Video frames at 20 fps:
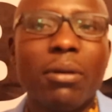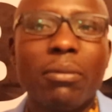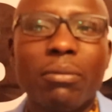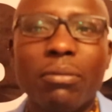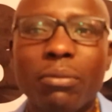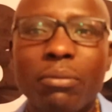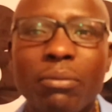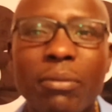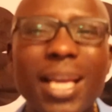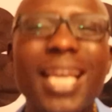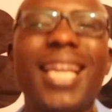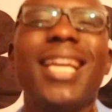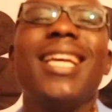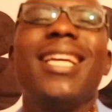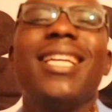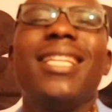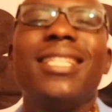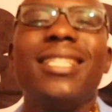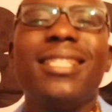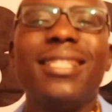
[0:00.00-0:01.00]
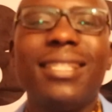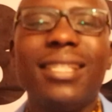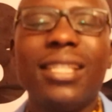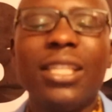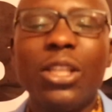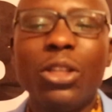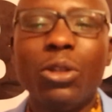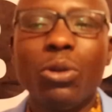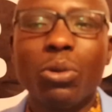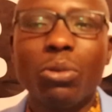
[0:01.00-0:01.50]
many
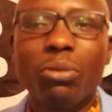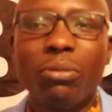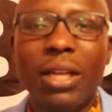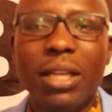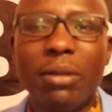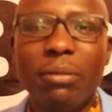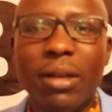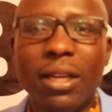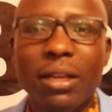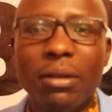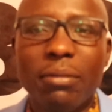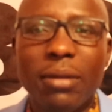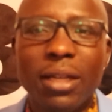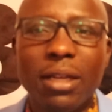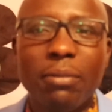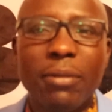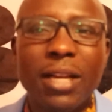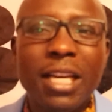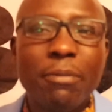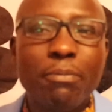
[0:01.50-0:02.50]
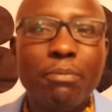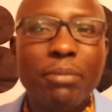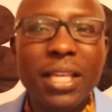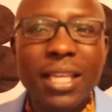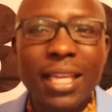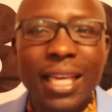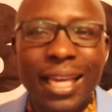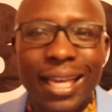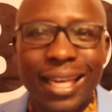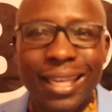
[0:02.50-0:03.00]
CEO, many
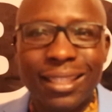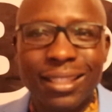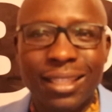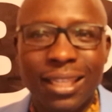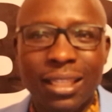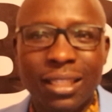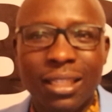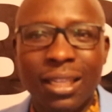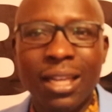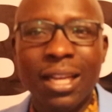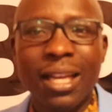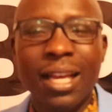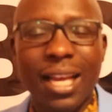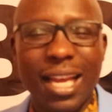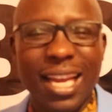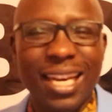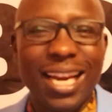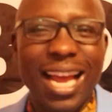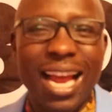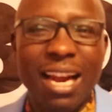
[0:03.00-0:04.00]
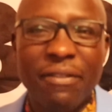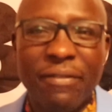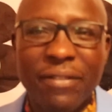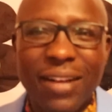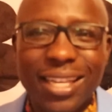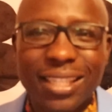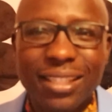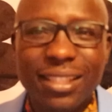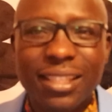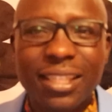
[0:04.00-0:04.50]
PS and
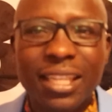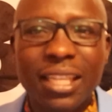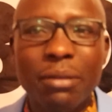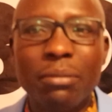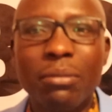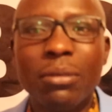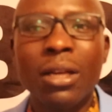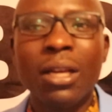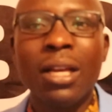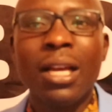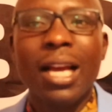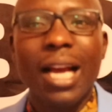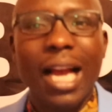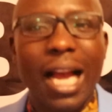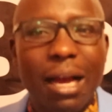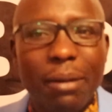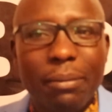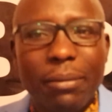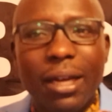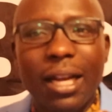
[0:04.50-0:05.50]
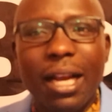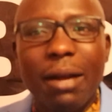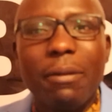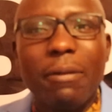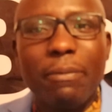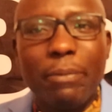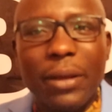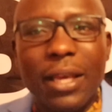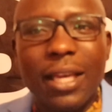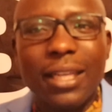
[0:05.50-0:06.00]
advanced team?
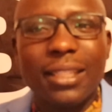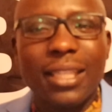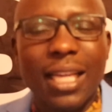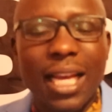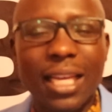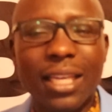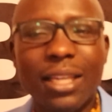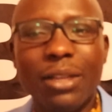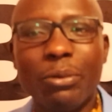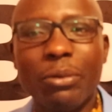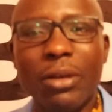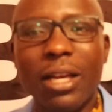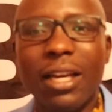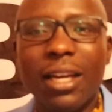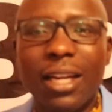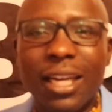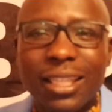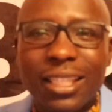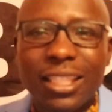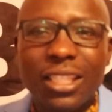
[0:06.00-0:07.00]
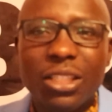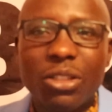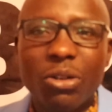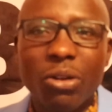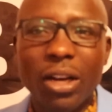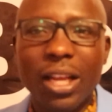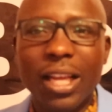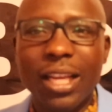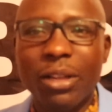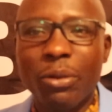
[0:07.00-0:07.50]
Kama PS hai, we are in a
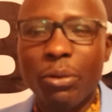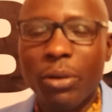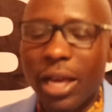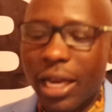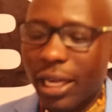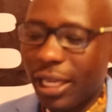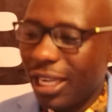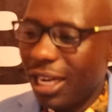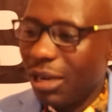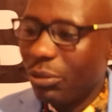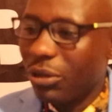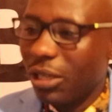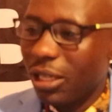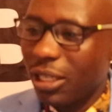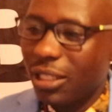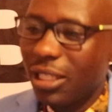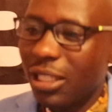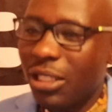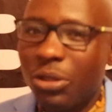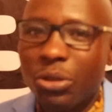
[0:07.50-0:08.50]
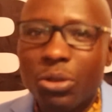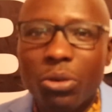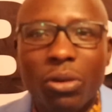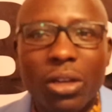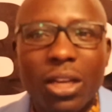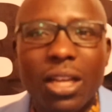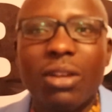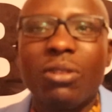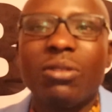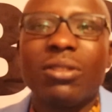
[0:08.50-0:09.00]
digital age where kila mtu anaweza
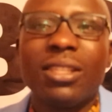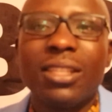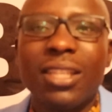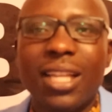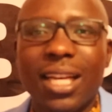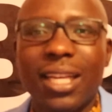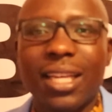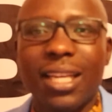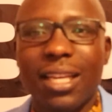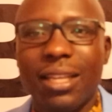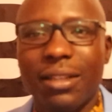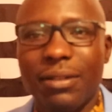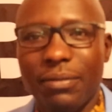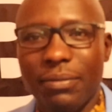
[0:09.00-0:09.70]
jichukulia notes zake.